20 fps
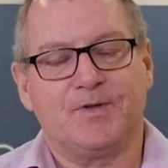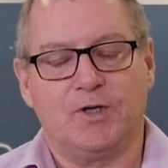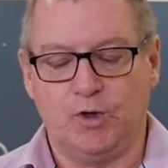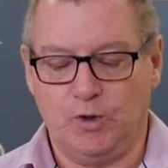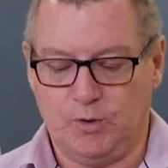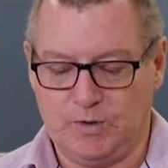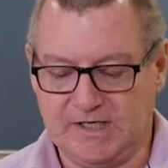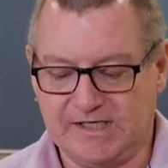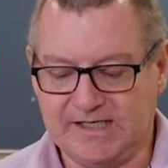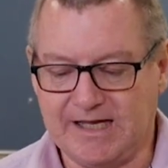
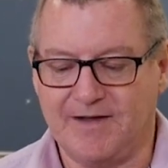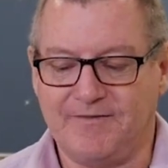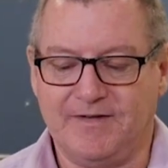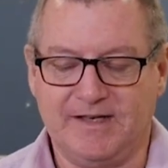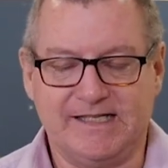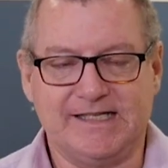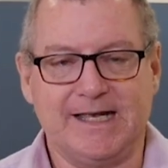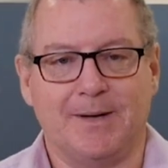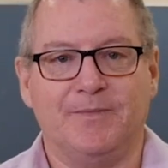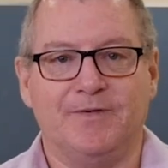who
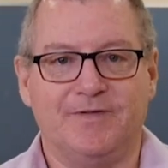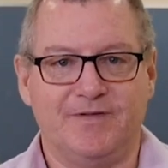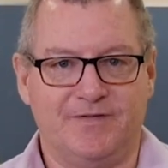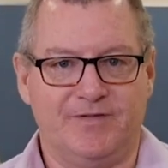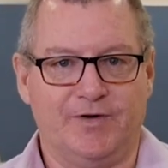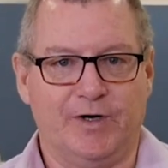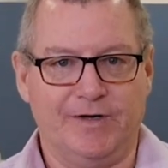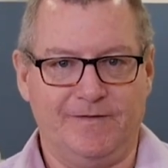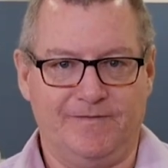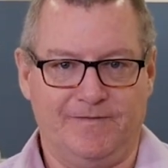discovered some of the
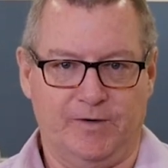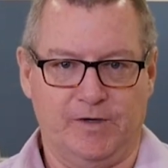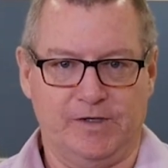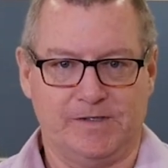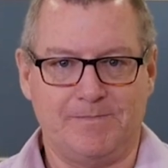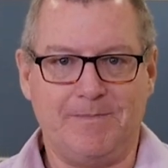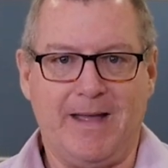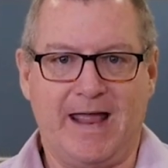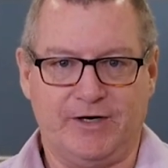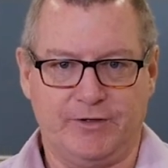very
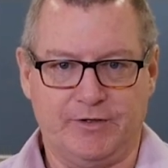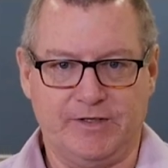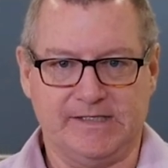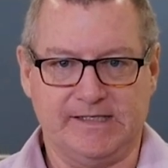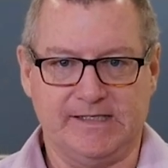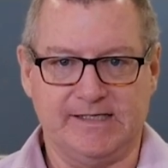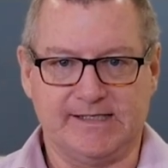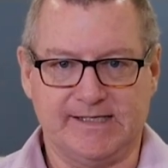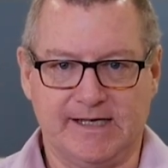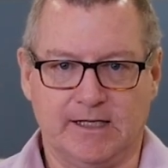first
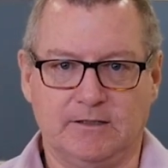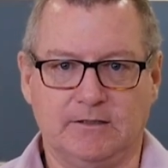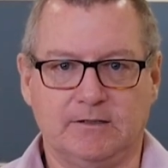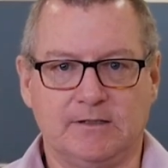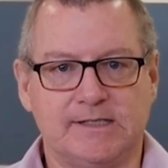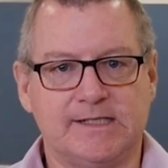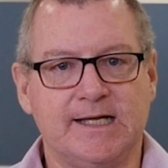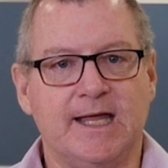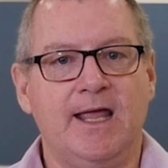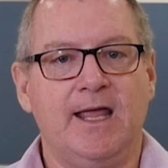batteries and
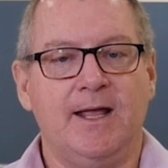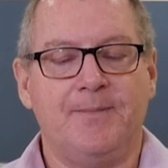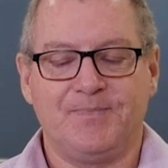cells.